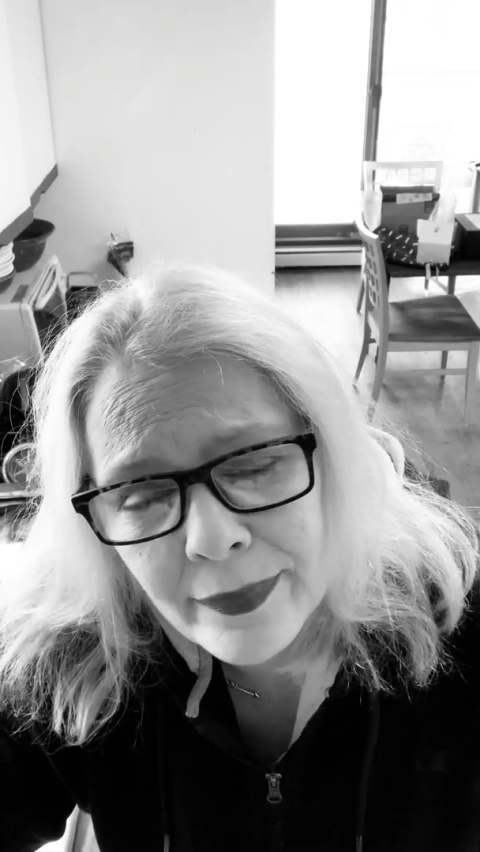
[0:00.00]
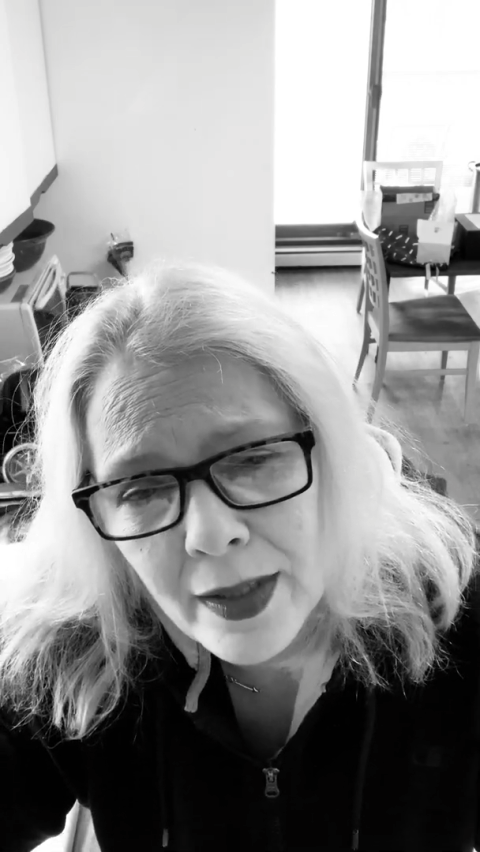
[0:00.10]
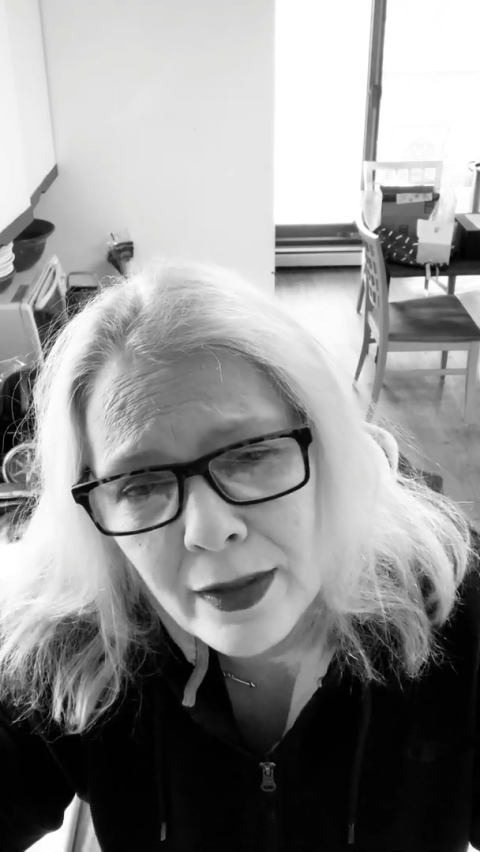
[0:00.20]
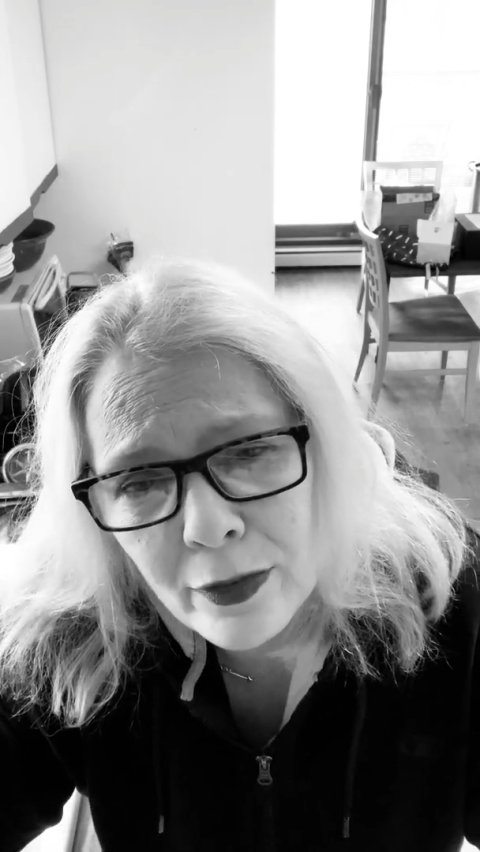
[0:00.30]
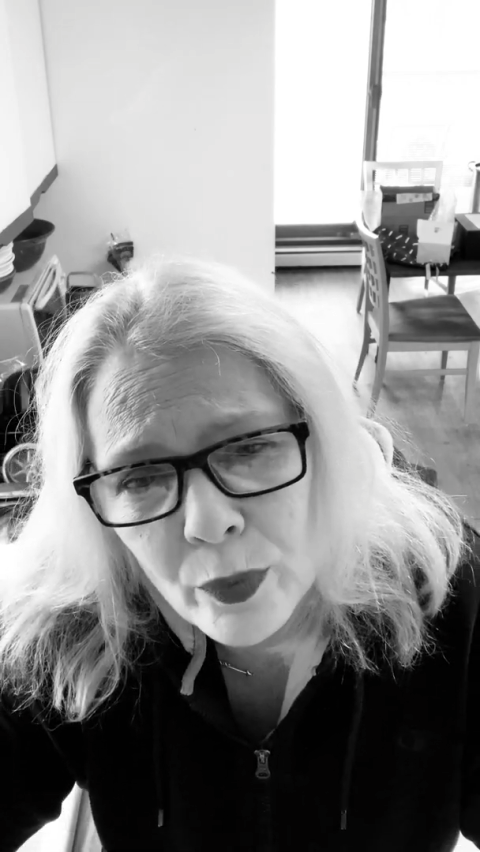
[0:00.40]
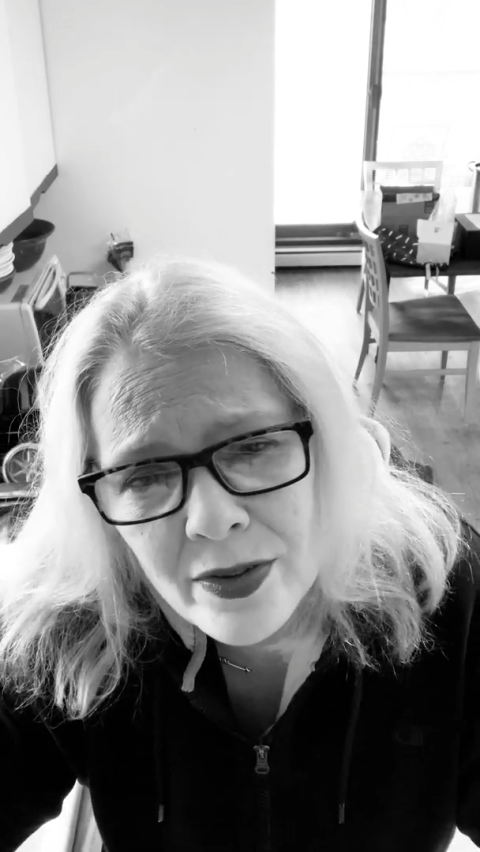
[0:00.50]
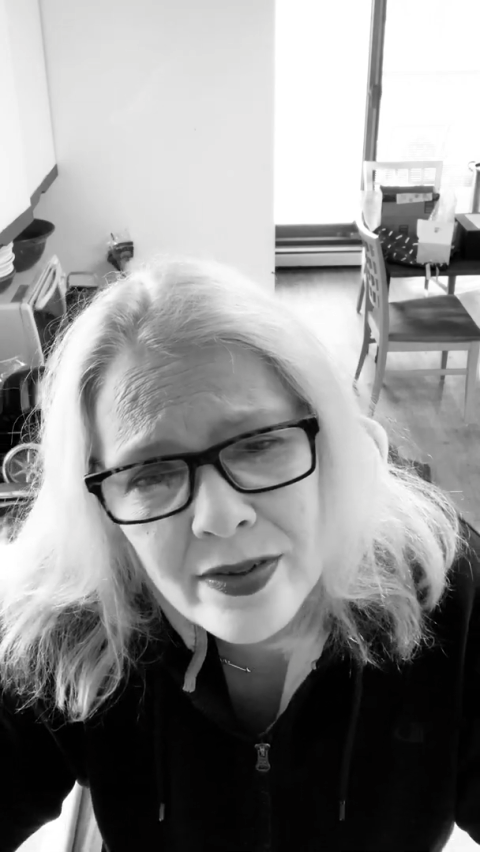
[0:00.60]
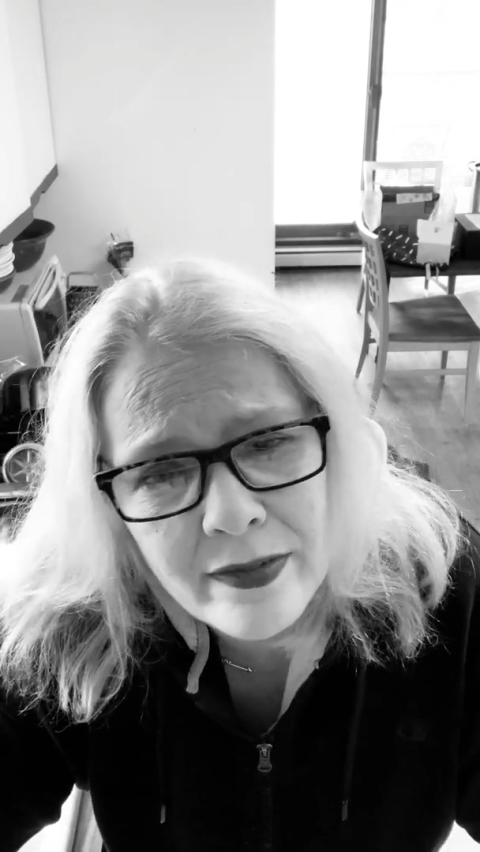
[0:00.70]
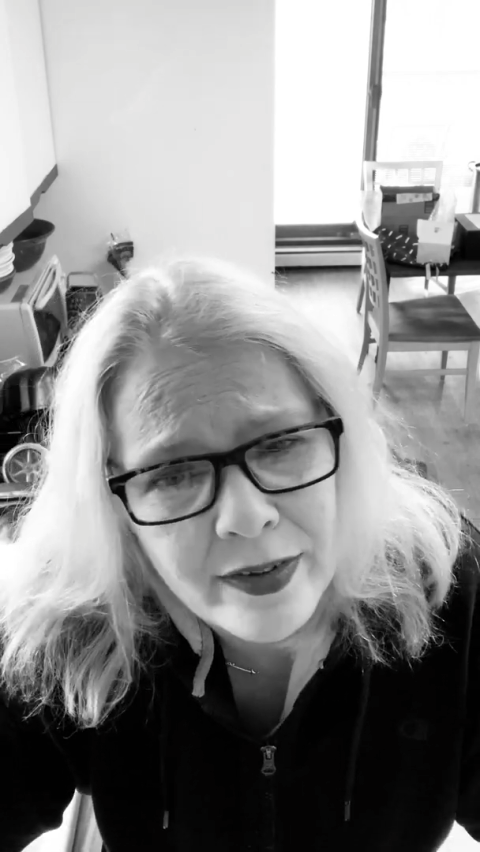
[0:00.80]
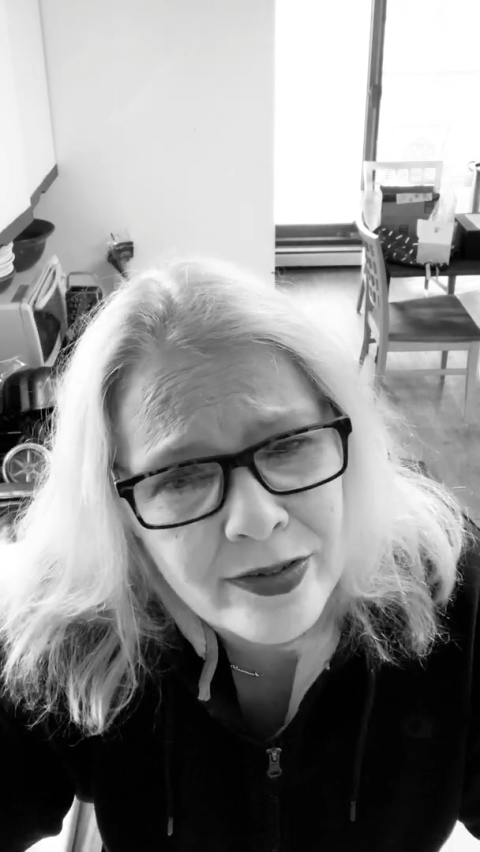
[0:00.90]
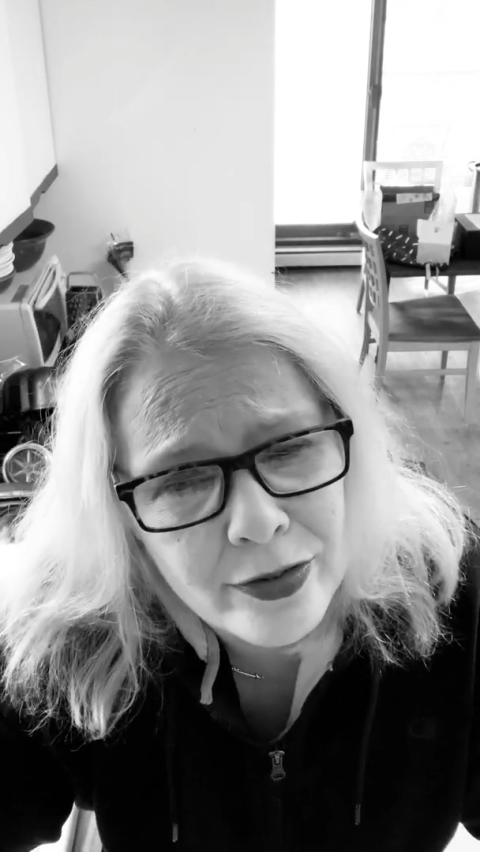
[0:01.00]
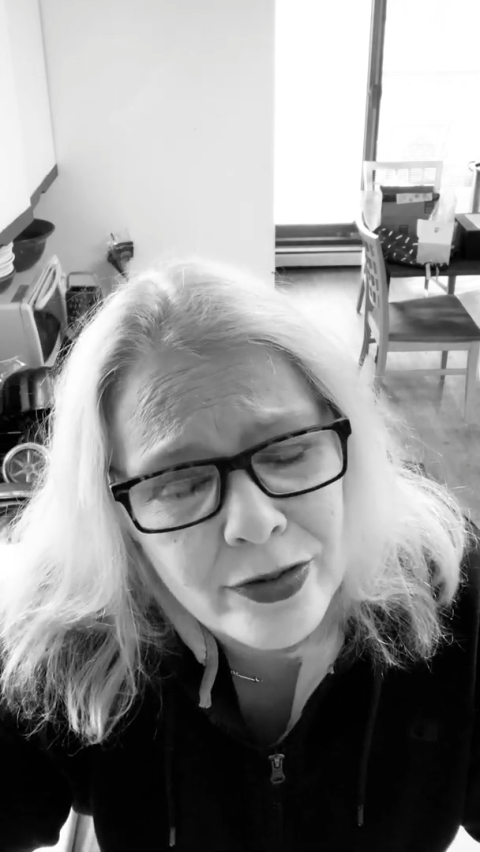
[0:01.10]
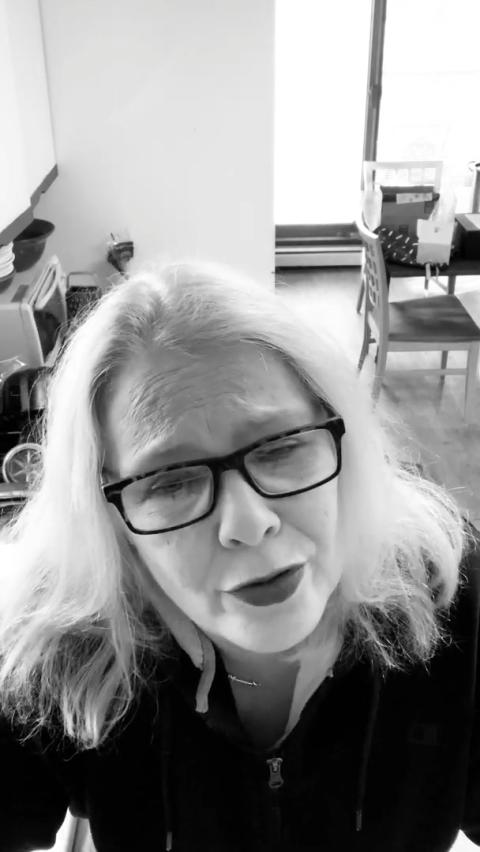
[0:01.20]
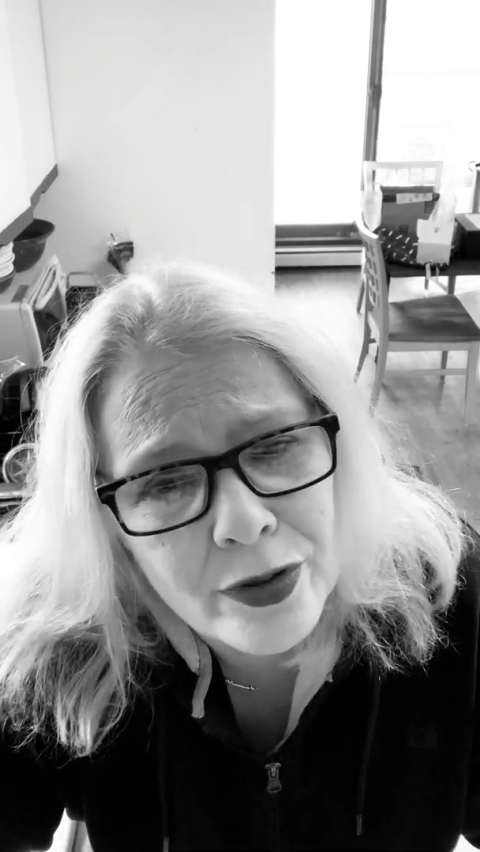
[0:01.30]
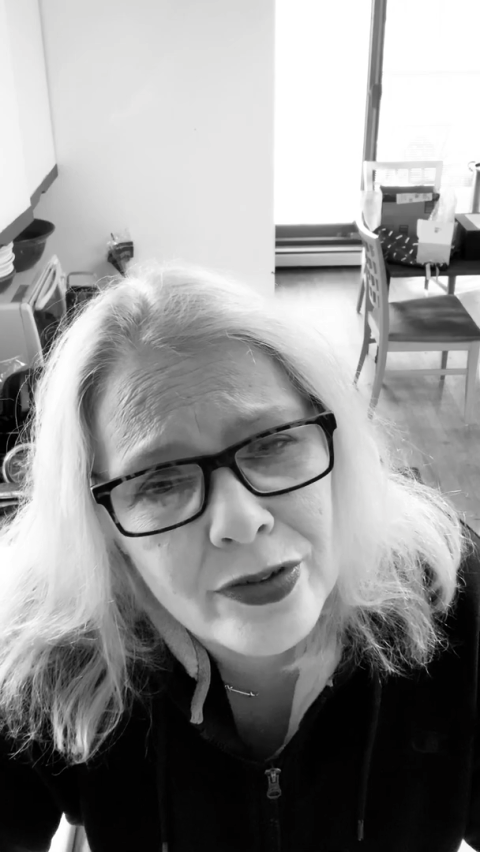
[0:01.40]
and the rest of us are
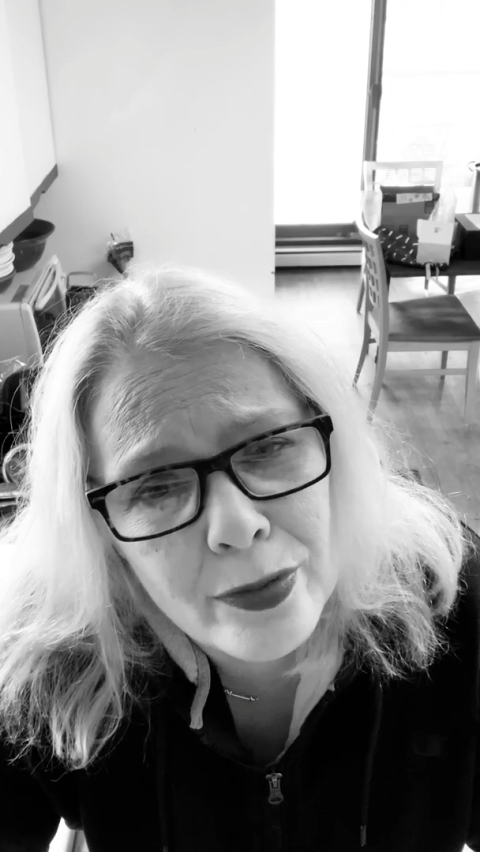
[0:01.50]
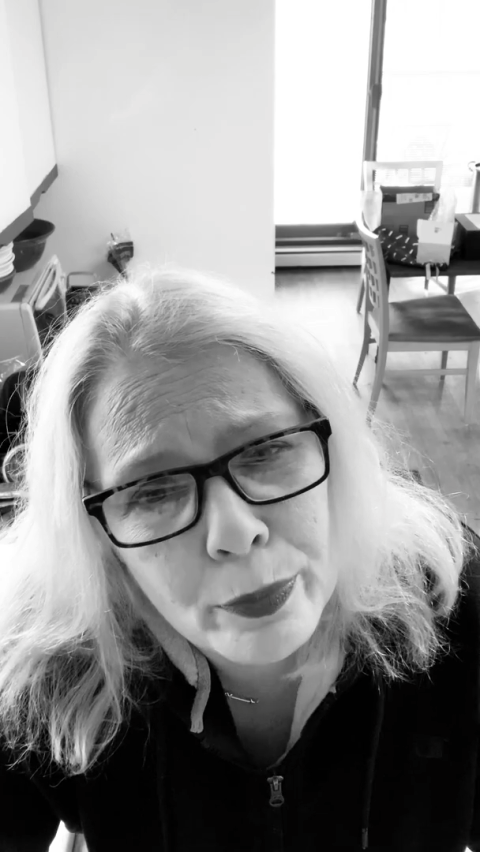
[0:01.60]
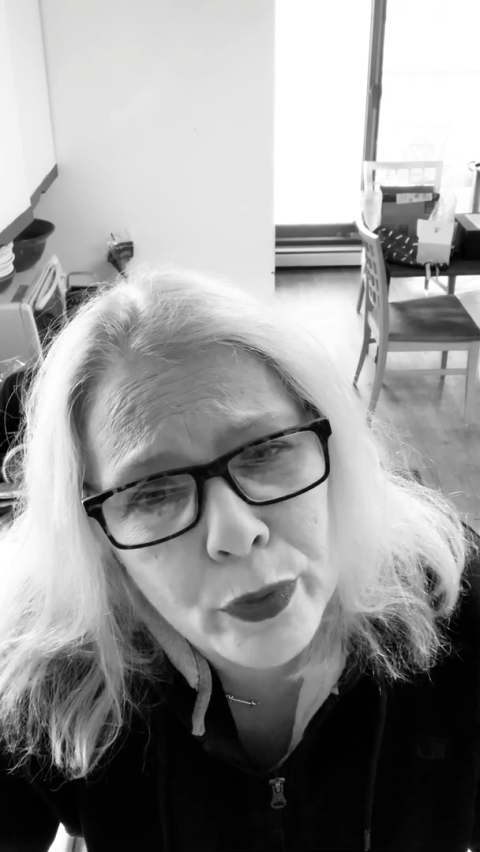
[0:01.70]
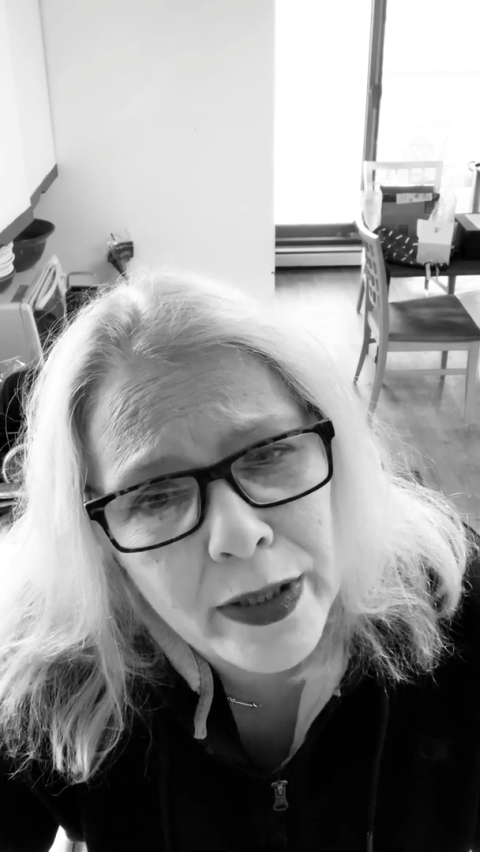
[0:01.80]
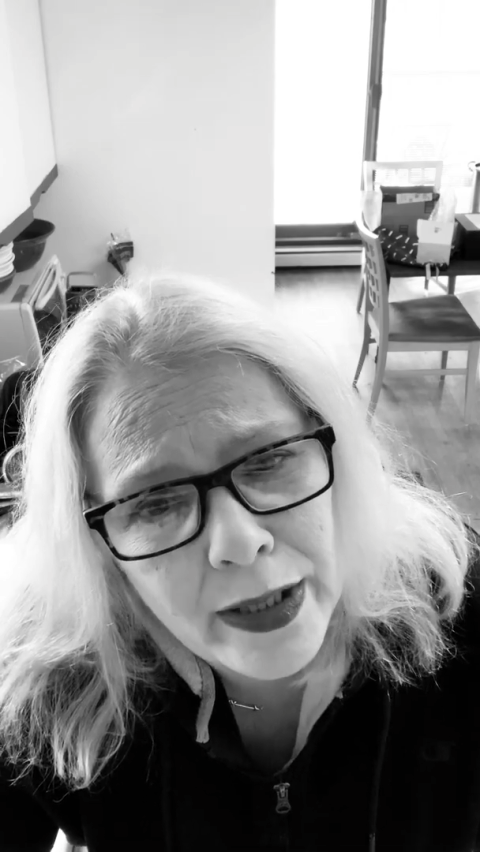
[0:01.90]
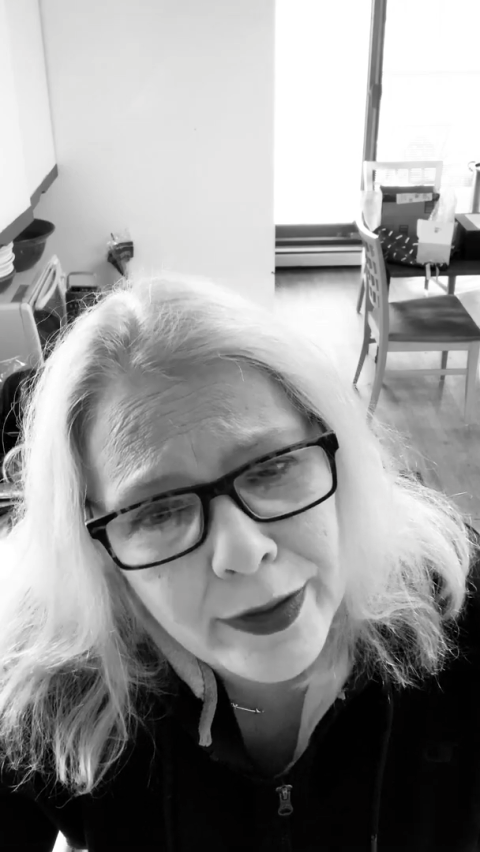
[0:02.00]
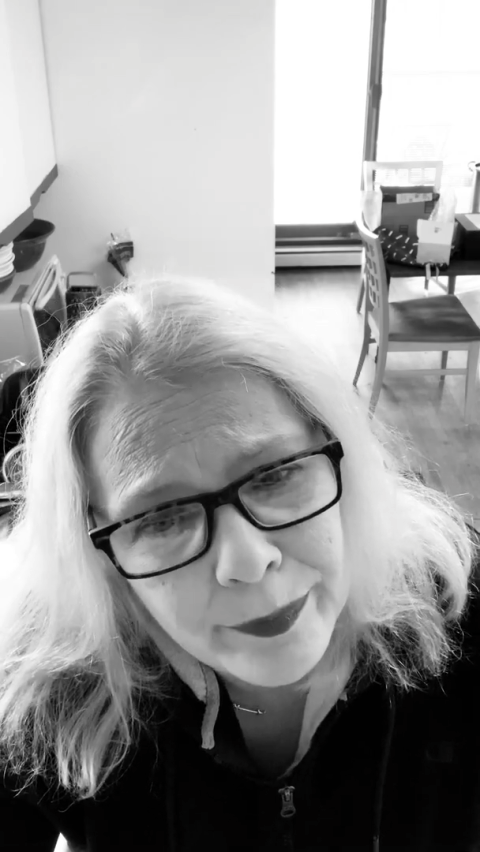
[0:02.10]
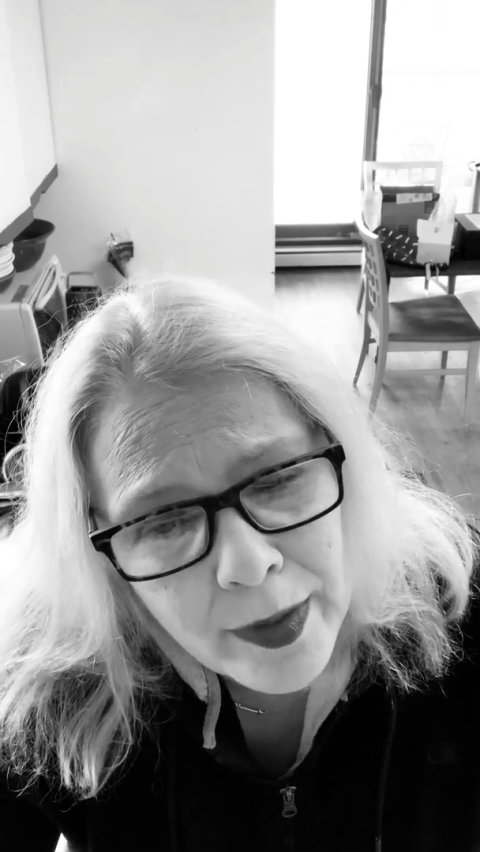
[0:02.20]
so disappointing.